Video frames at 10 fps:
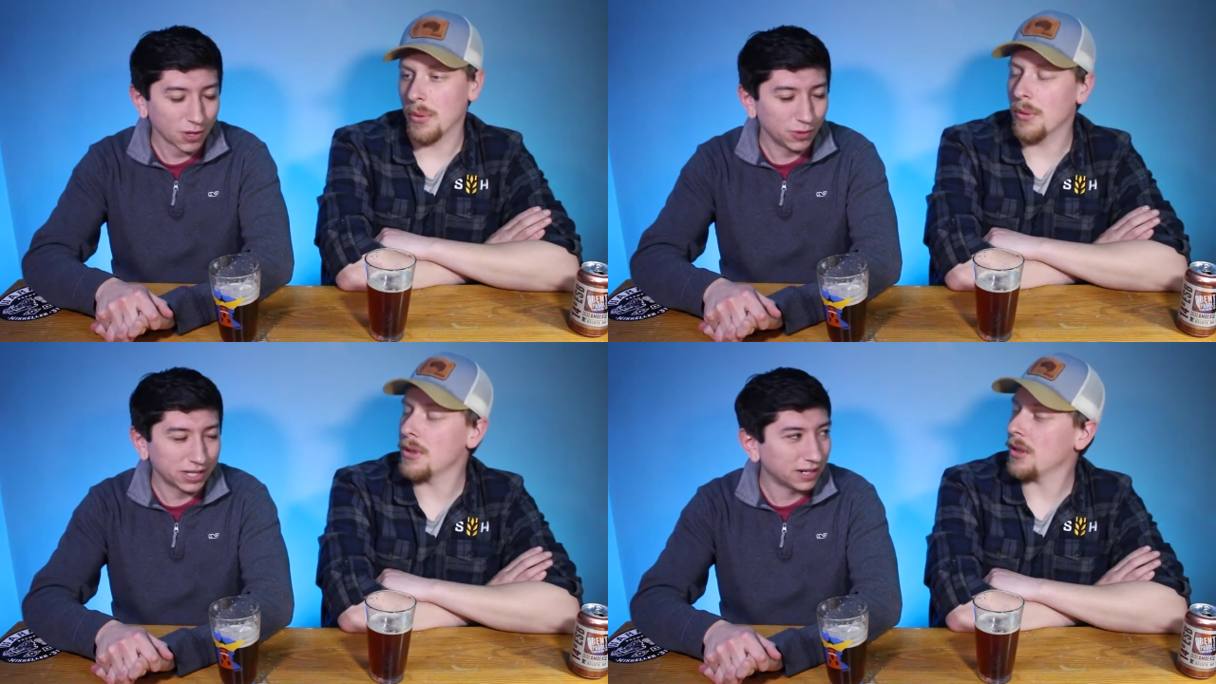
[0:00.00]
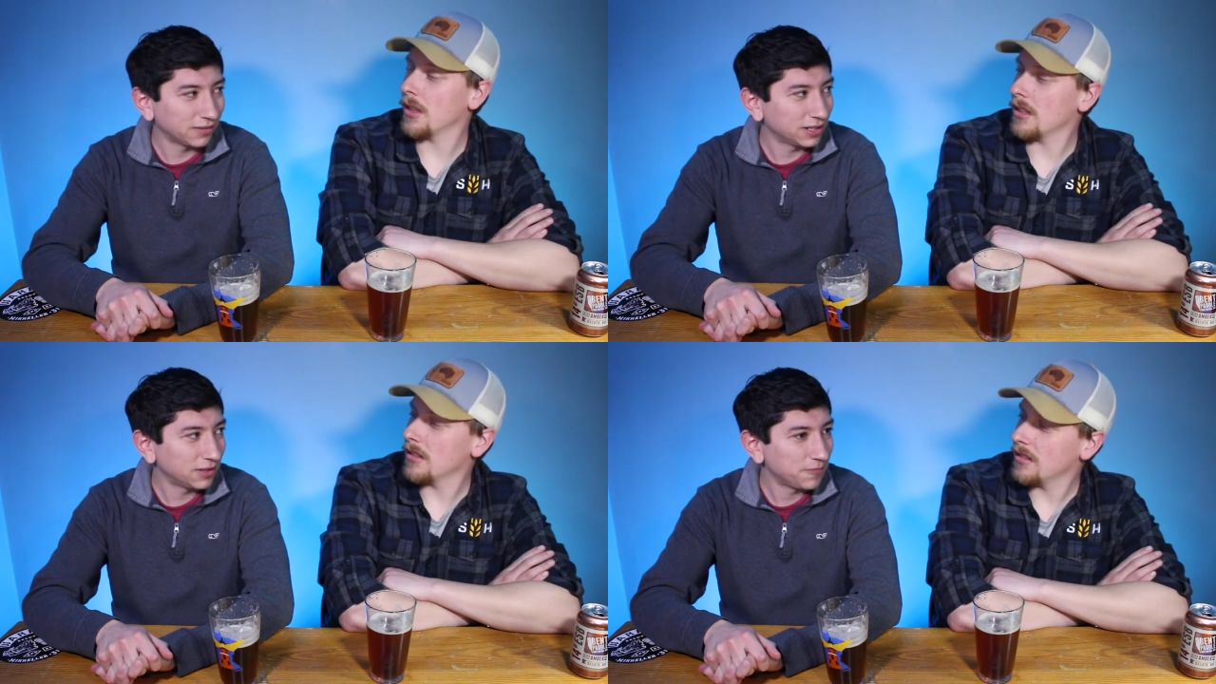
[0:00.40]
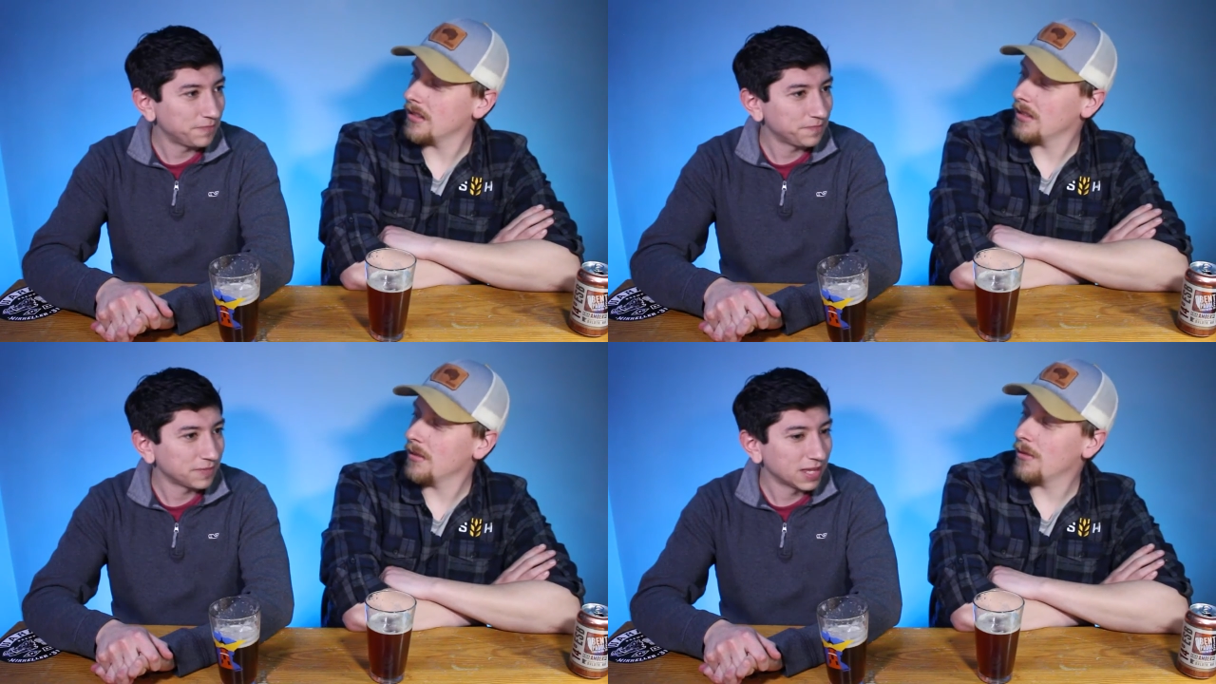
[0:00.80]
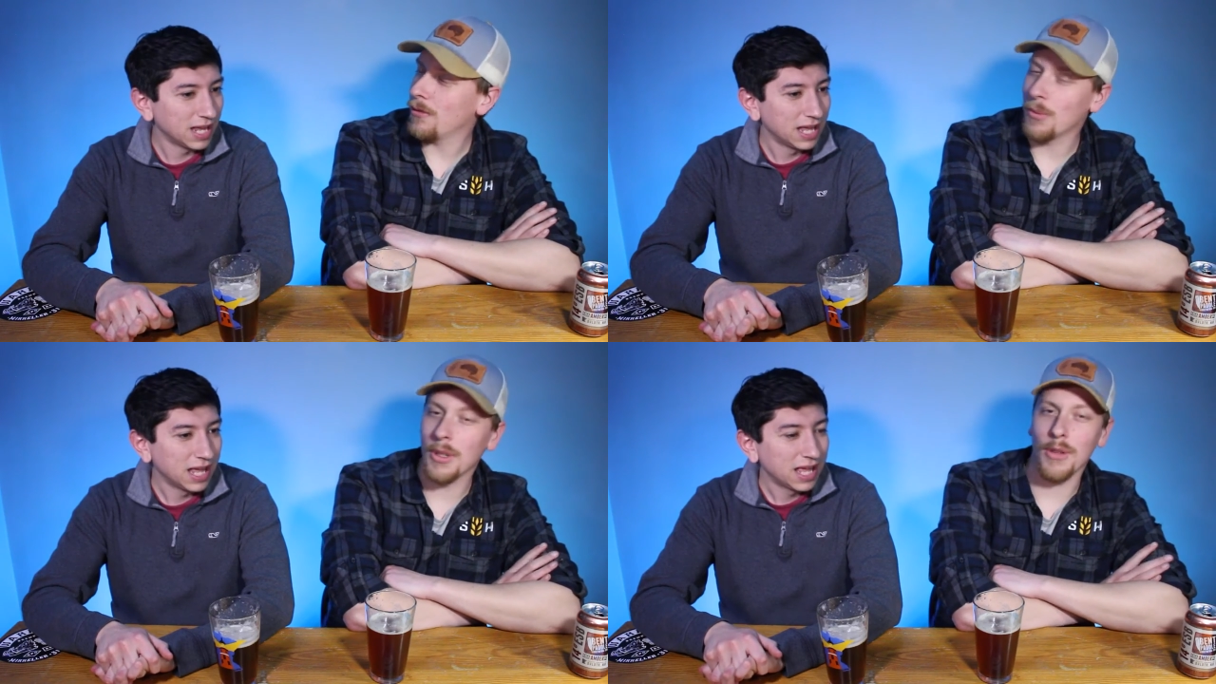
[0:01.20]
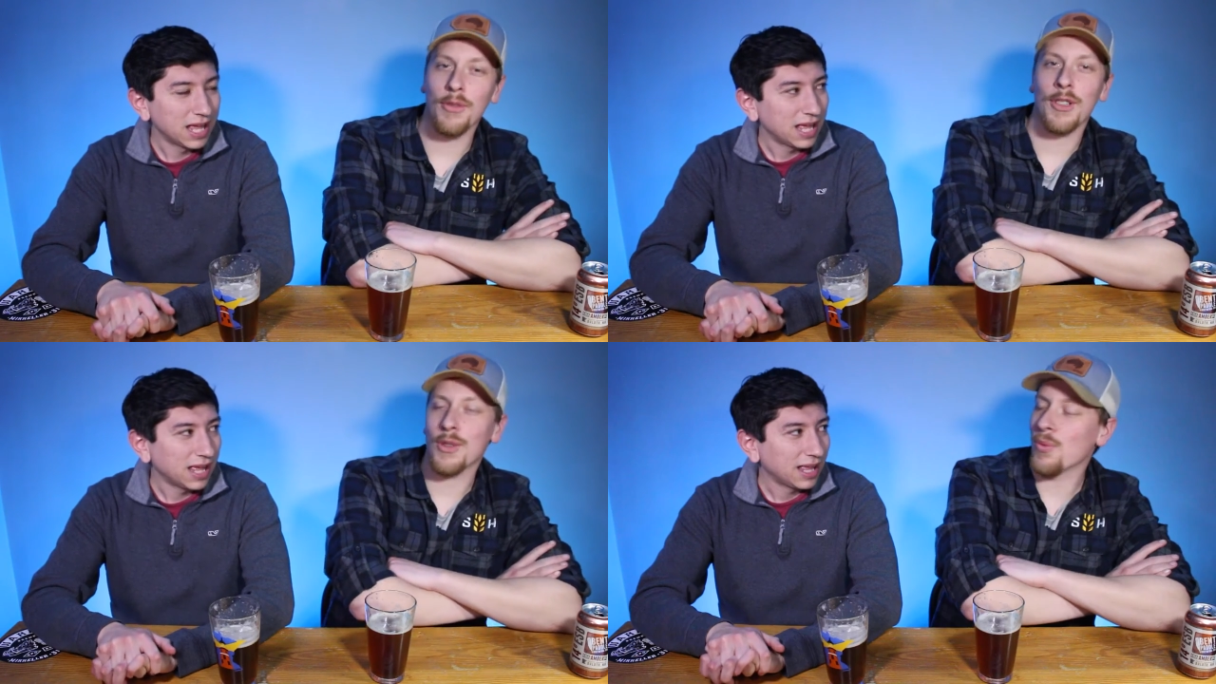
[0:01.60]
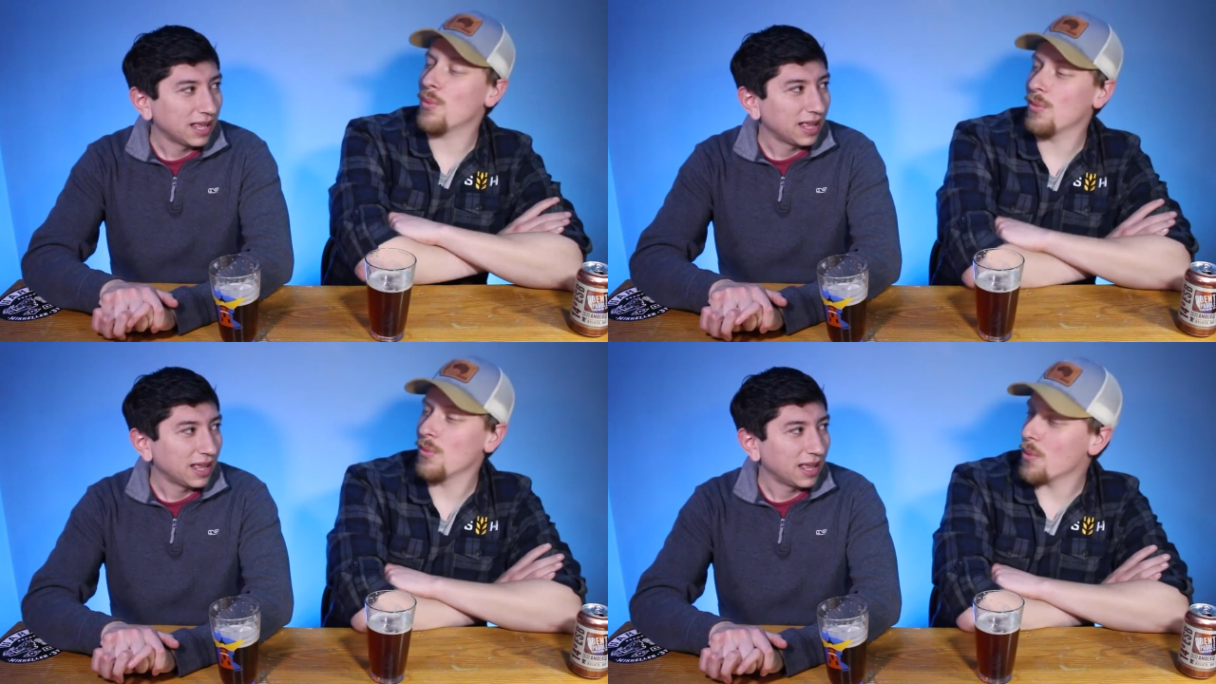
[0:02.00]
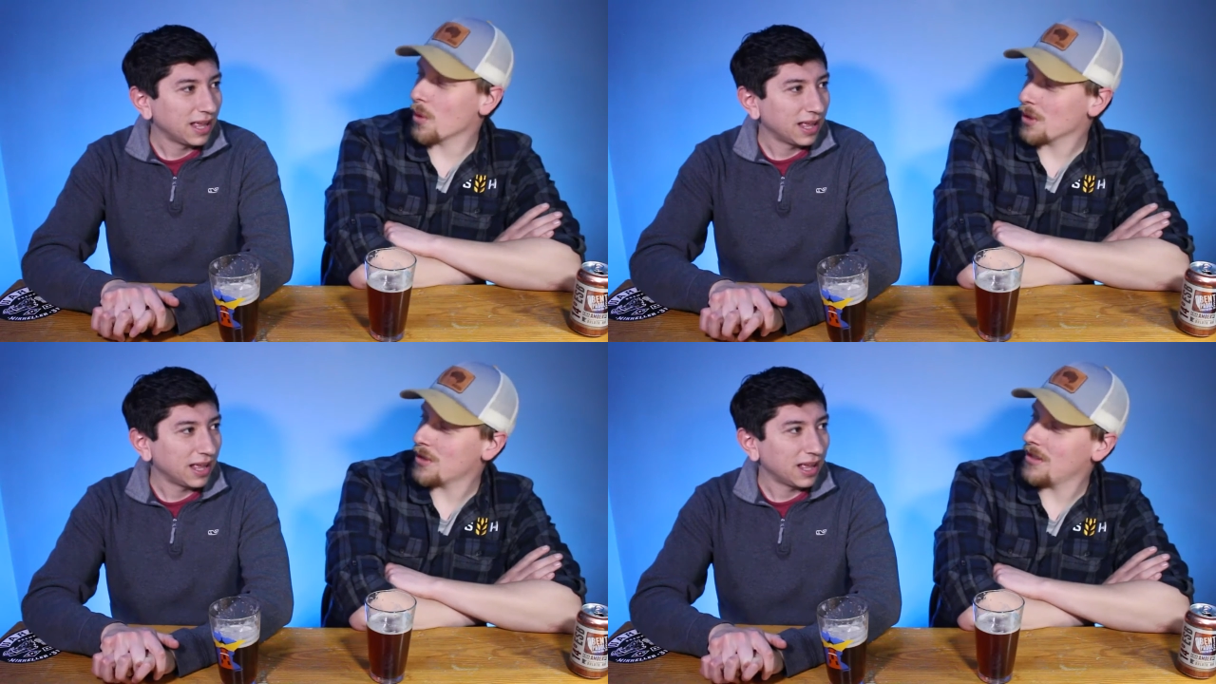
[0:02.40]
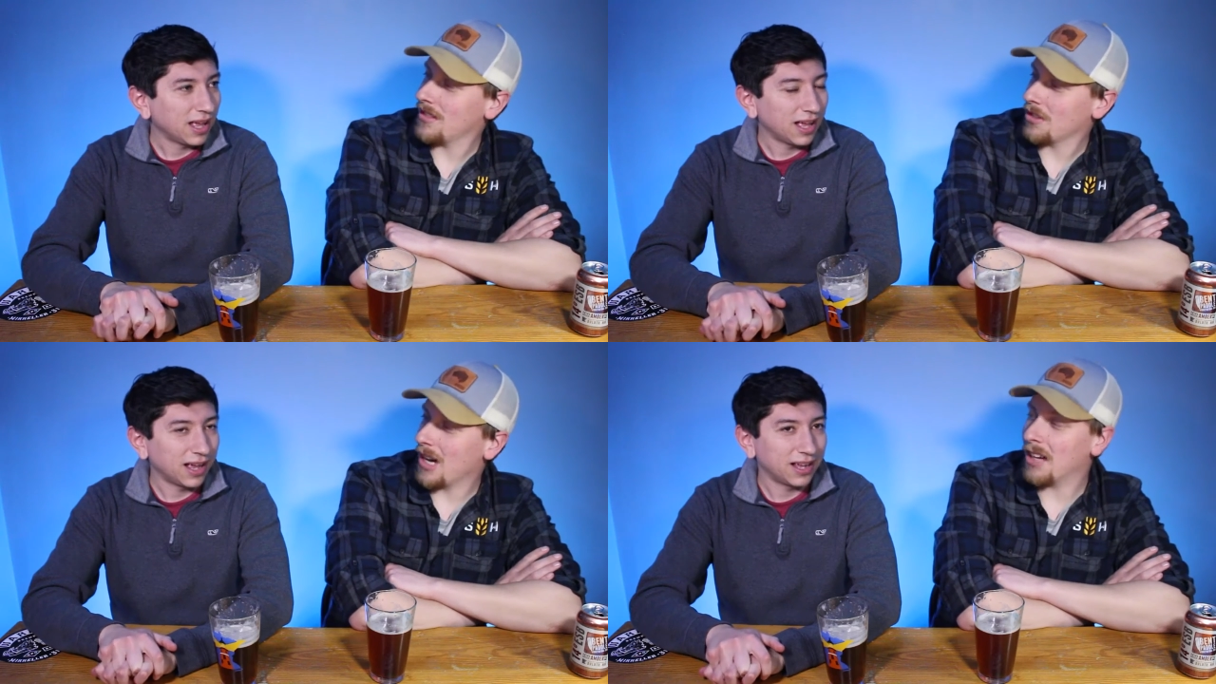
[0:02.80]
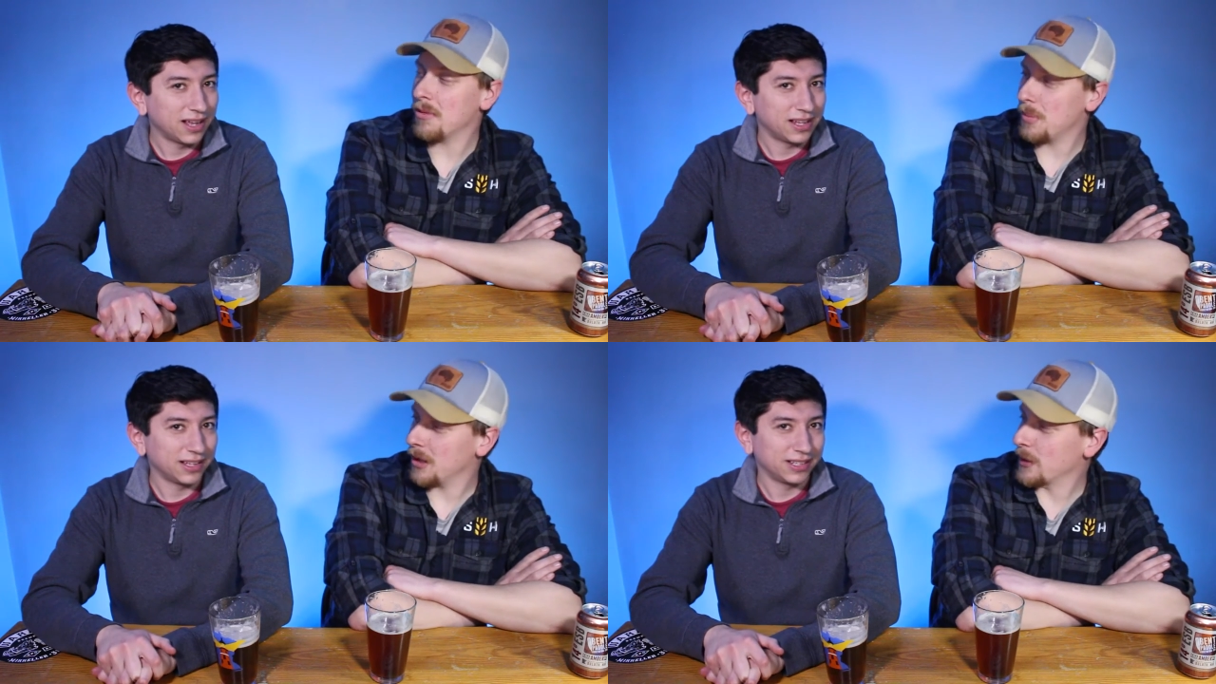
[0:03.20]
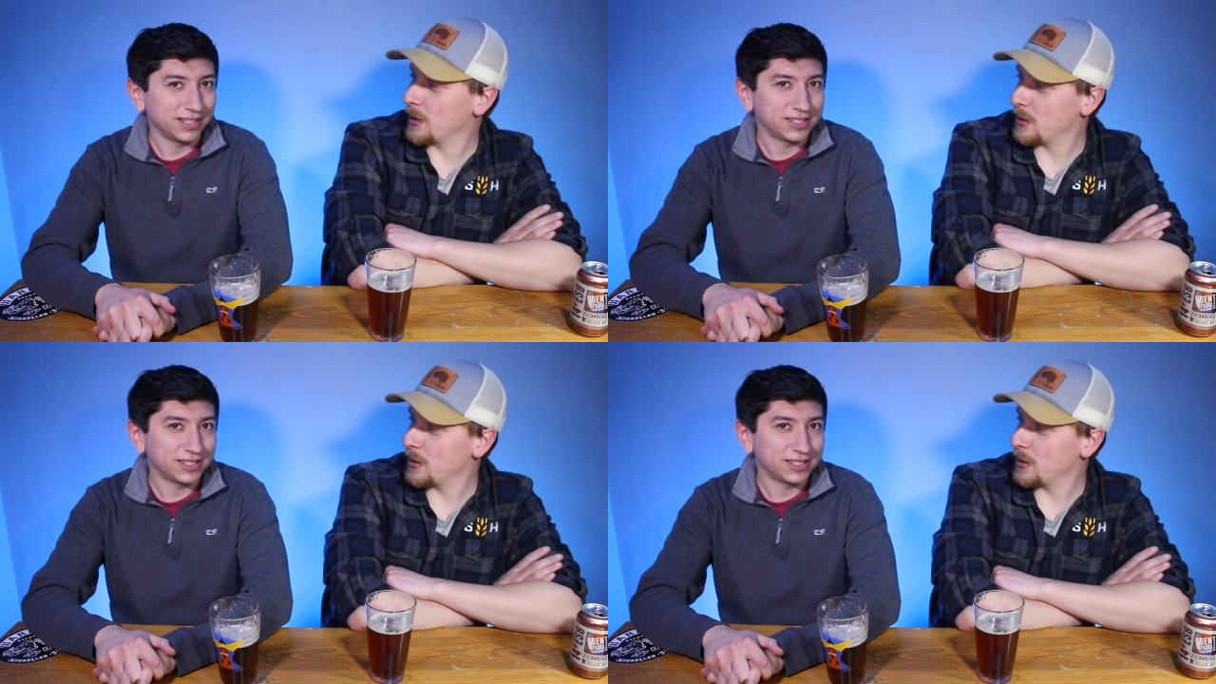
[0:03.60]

Speaker 1: What was your one of your first worst craft beers.